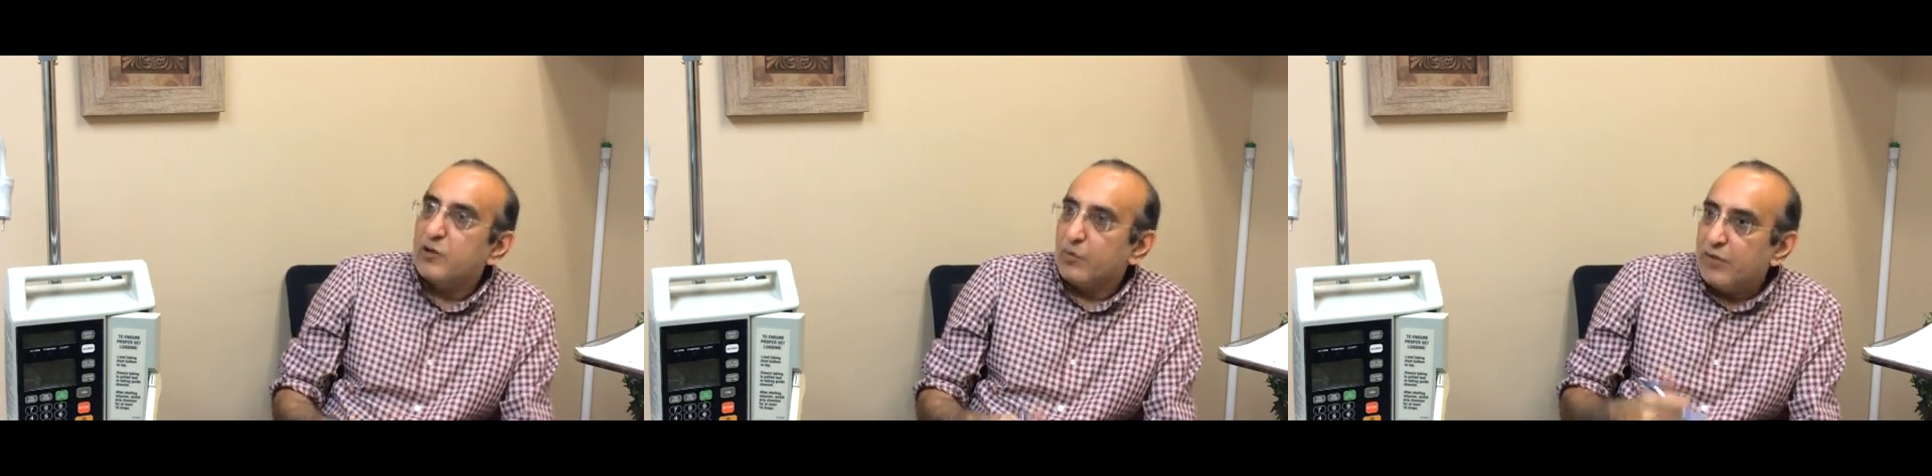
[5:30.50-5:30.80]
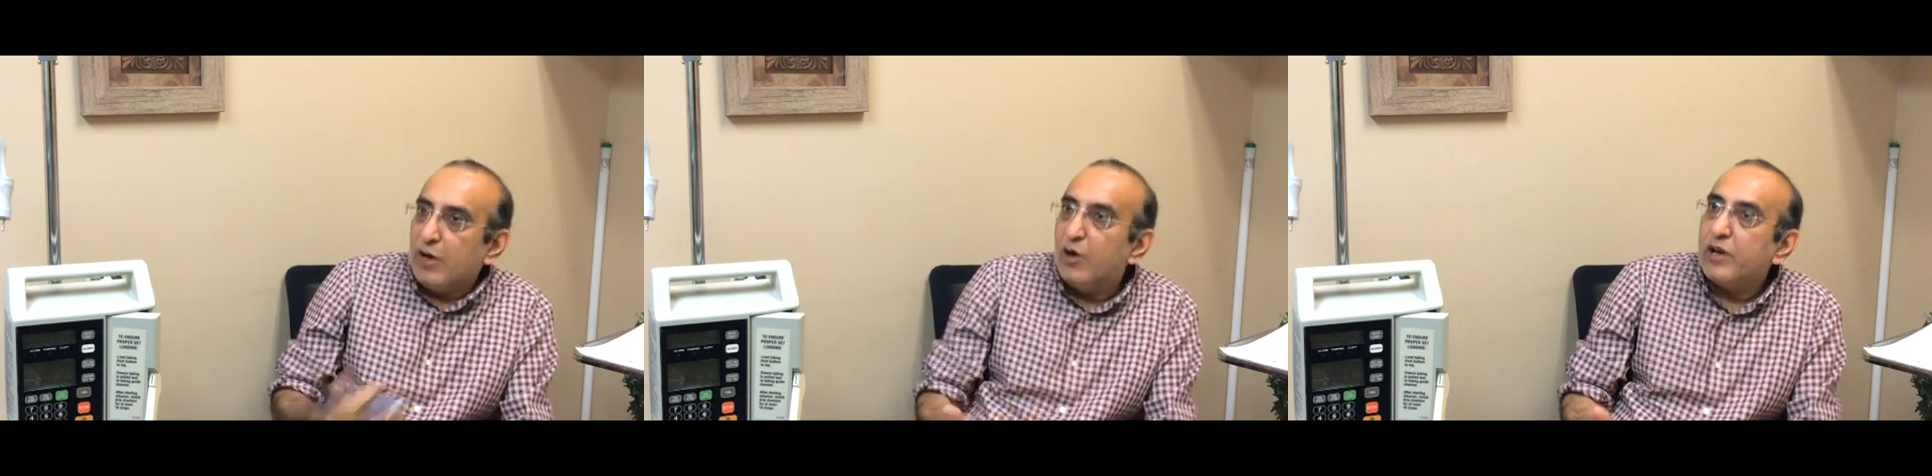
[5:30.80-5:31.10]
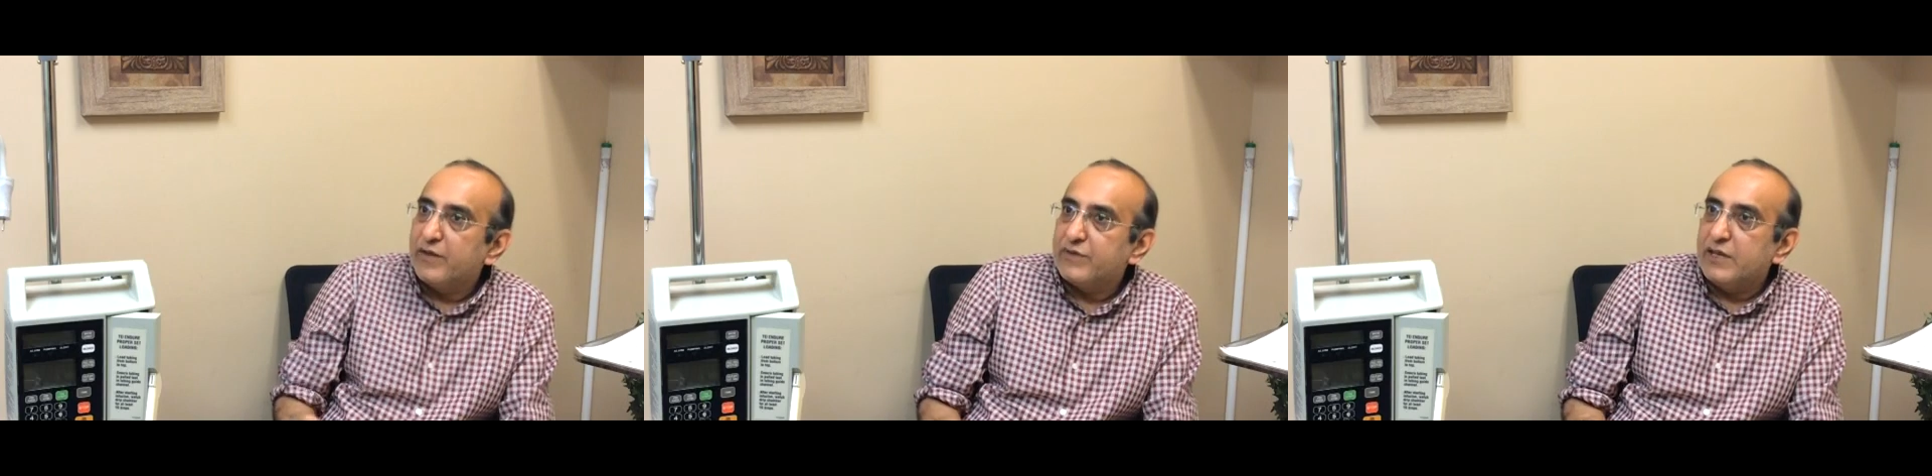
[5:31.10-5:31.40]
we all
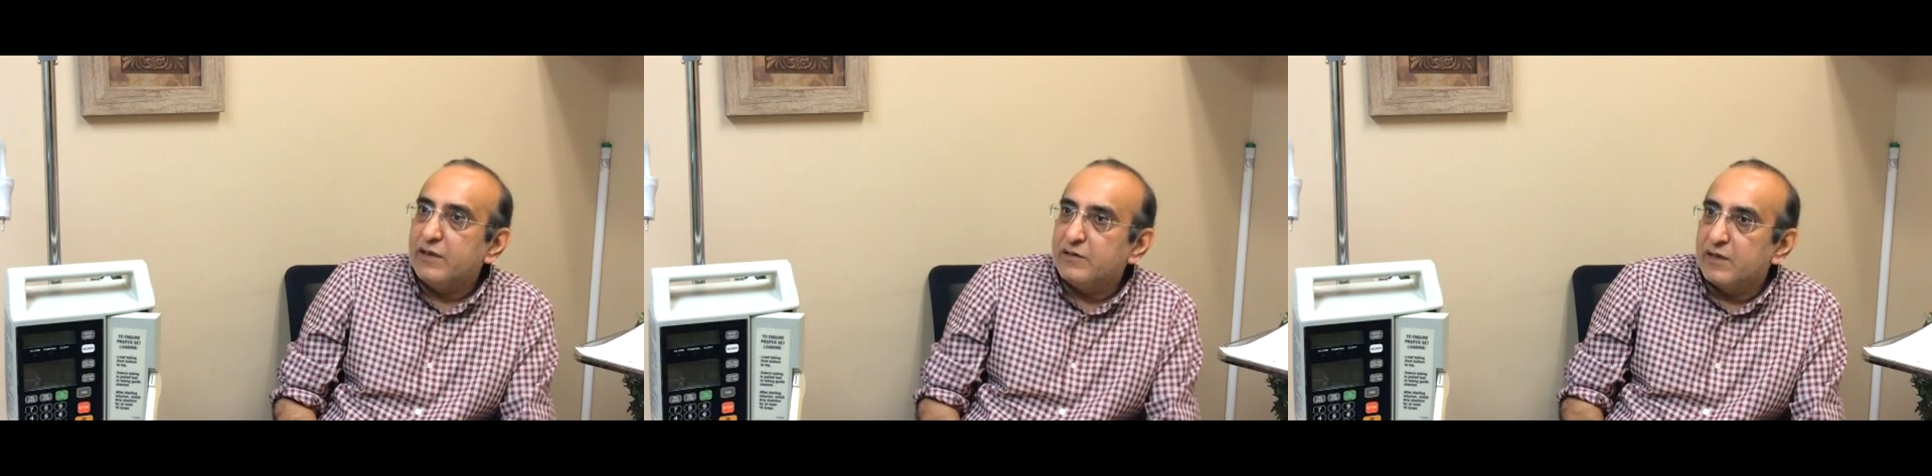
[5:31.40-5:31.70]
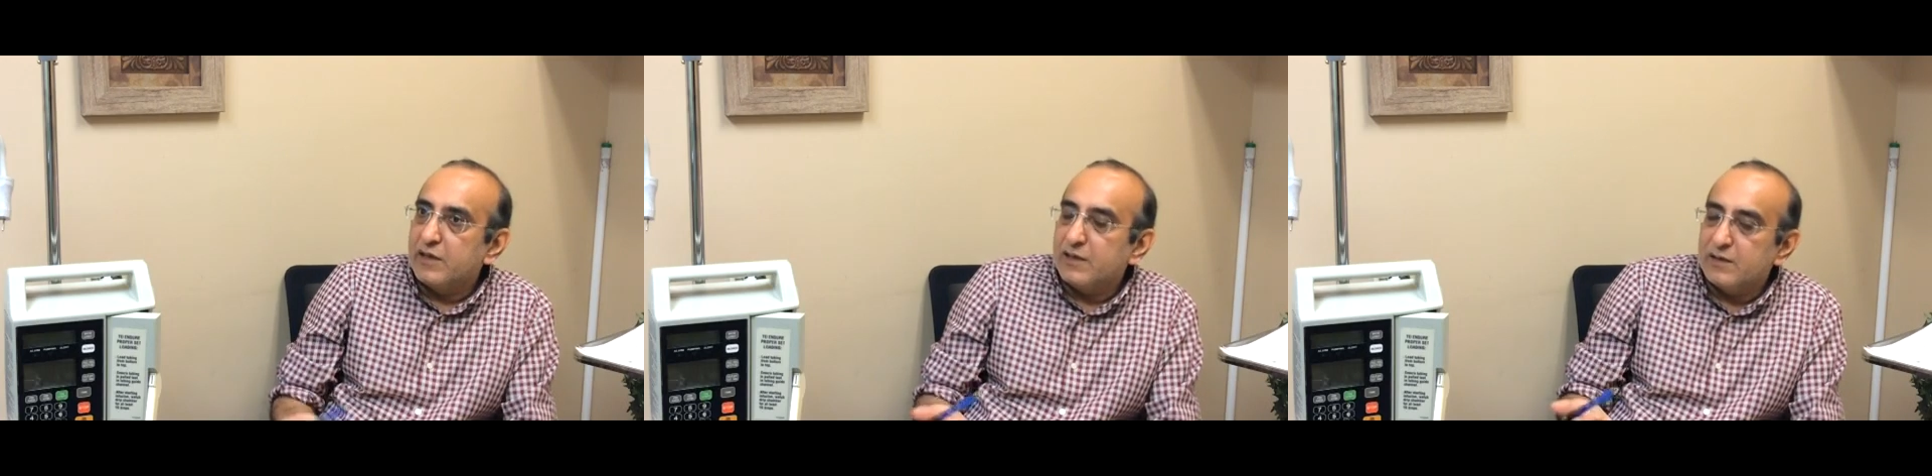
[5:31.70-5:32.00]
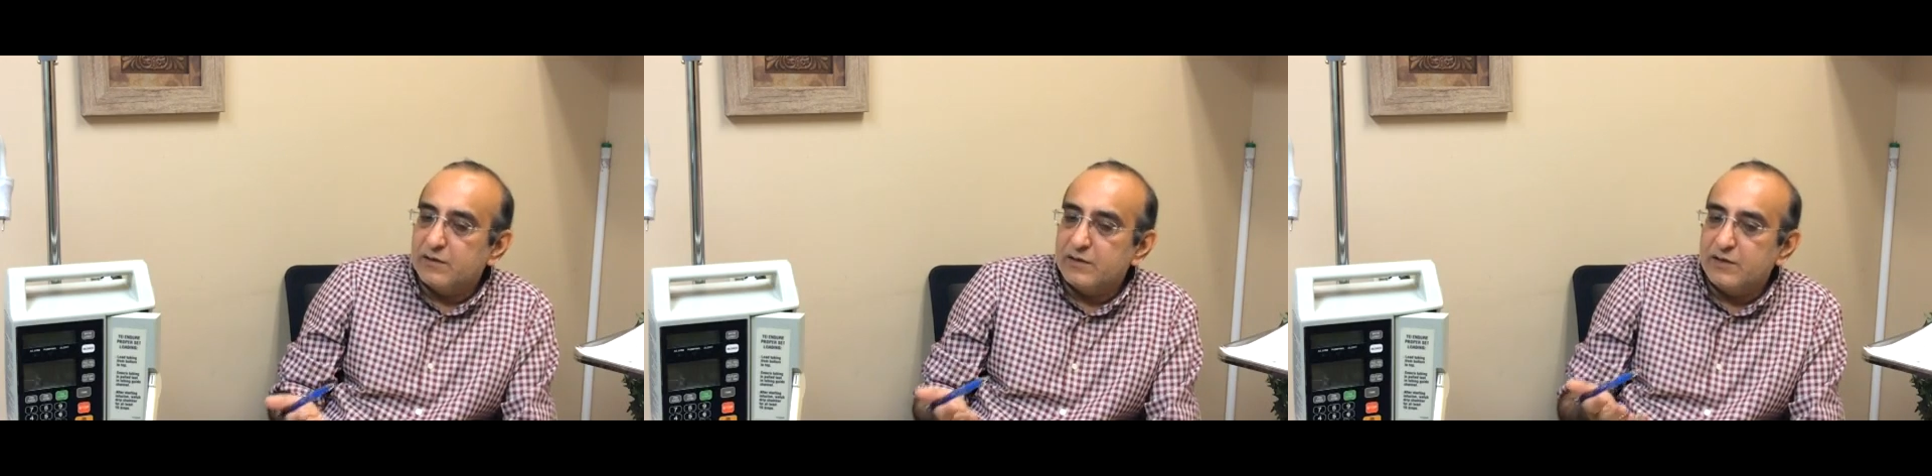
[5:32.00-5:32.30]
have seen
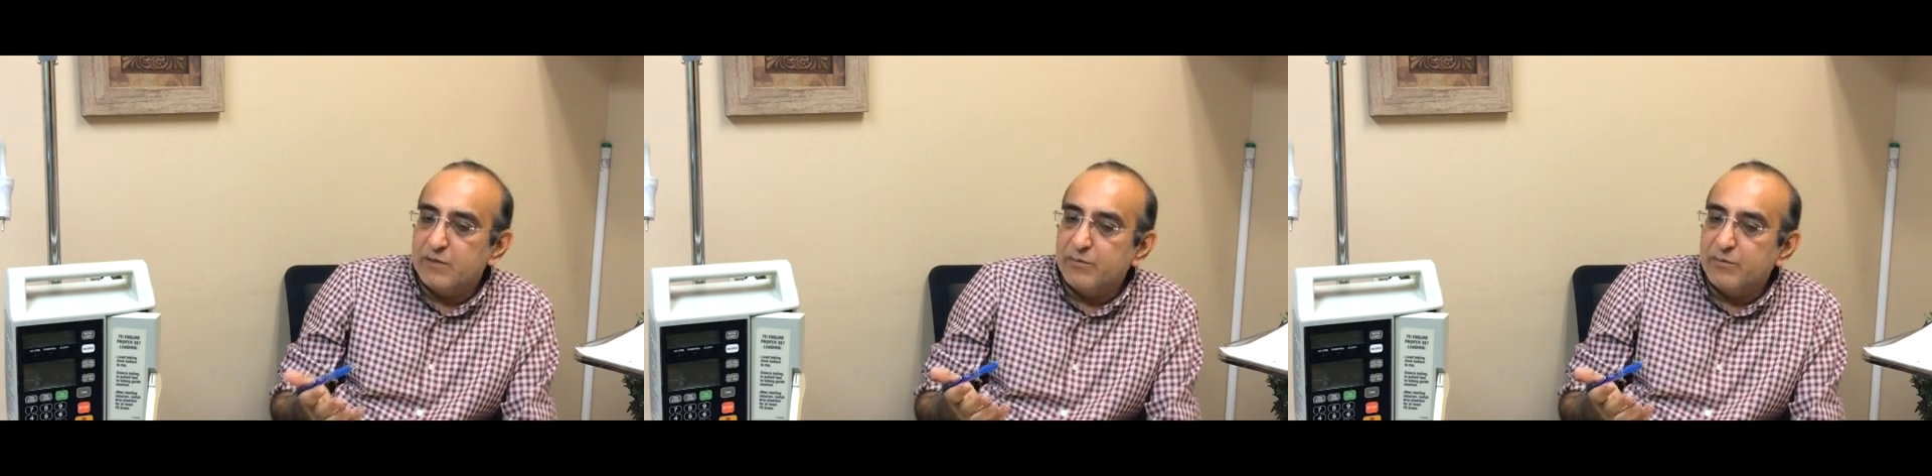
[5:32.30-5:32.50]
the